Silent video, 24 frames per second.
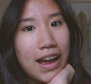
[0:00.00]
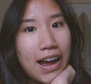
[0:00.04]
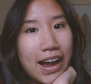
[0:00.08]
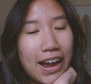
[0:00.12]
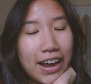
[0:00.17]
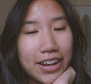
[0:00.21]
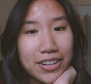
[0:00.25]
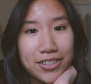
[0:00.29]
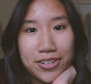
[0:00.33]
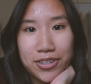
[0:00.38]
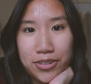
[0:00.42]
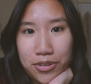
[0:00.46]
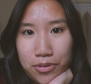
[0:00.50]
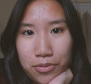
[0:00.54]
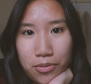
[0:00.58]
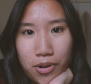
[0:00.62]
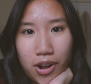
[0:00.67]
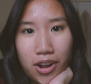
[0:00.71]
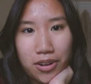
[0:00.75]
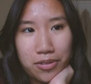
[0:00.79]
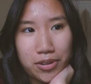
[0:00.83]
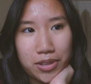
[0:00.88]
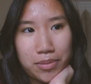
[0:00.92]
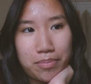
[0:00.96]
I took a
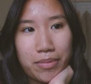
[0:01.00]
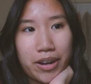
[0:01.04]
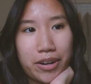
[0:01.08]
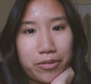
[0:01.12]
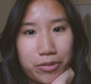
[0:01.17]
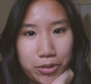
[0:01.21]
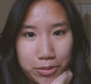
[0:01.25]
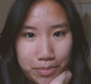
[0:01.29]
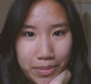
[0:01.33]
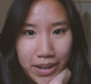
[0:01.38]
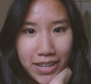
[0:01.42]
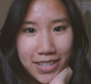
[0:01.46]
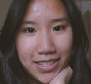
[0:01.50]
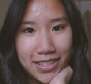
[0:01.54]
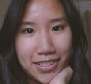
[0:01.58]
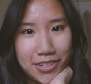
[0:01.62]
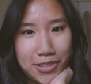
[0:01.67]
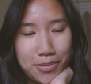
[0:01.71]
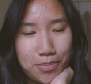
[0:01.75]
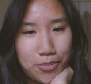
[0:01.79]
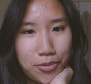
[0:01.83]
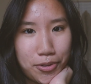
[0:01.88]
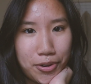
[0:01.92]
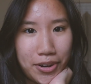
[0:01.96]
walk with my roommates
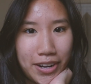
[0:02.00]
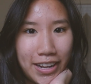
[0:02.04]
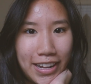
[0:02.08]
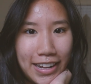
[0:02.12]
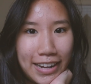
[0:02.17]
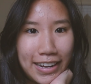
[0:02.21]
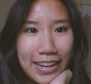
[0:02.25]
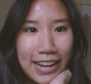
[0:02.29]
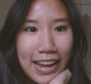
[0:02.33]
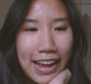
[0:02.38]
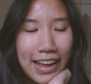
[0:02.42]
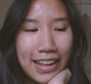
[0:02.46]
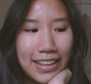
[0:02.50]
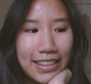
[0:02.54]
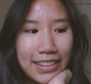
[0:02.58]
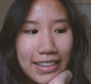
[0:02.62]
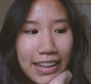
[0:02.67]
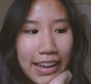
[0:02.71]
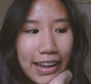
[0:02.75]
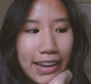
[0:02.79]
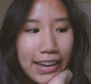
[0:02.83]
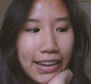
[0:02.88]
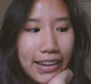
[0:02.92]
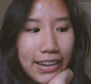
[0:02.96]
this morning and
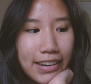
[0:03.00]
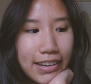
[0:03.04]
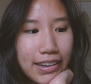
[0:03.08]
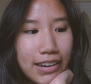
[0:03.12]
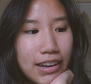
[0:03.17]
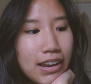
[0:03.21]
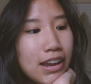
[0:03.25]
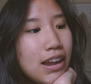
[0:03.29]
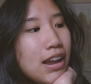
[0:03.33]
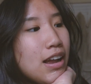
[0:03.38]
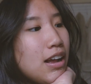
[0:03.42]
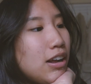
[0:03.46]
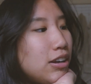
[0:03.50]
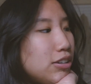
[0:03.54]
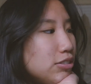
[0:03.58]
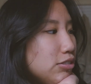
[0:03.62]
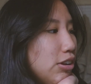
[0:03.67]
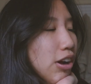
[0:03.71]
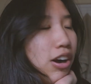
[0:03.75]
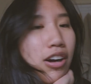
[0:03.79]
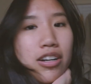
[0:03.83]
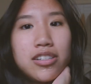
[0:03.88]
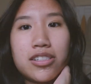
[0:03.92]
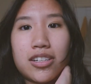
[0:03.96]
then
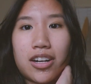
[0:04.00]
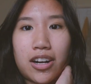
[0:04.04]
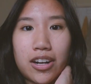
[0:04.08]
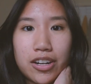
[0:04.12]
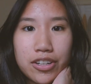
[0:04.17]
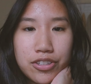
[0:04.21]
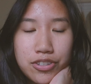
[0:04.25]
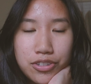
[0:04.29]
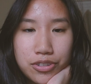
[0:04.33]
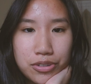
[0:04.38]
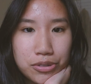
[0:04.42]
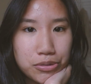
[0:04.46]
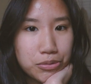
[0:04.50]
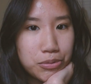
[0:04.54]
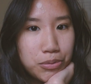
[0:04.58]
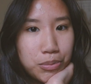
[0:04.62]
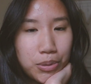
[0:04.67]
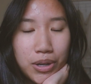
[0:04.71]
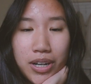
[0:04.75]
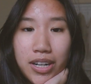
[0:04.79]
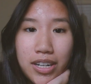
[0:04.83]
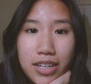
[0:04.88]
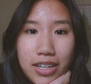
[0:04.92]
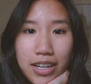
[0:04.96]
logged on to
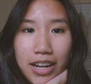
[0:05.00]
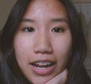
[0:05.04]
work.